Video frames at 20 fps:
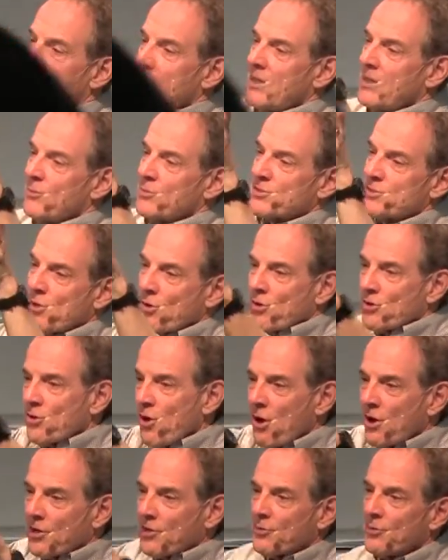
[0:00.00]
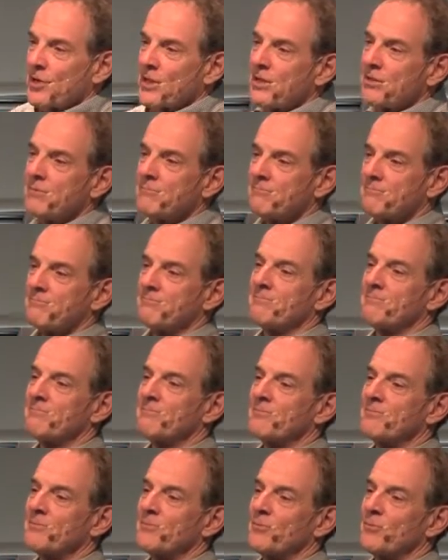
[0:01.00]
he was heard arguing
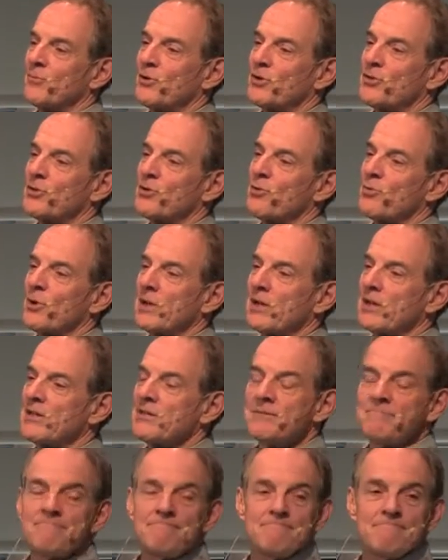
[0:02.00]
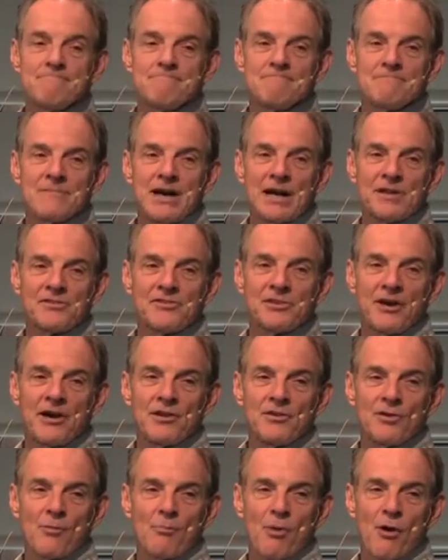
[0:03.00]
with Corinne
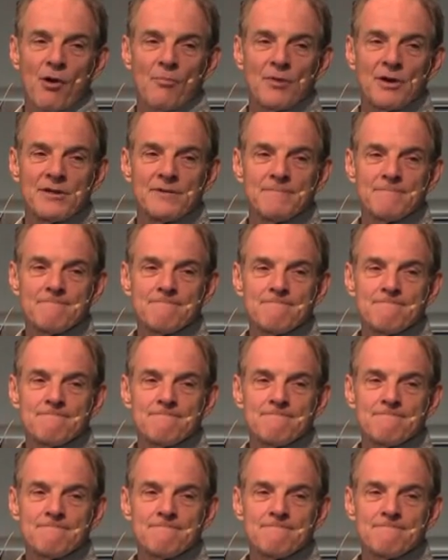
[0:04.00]
outside her apartment.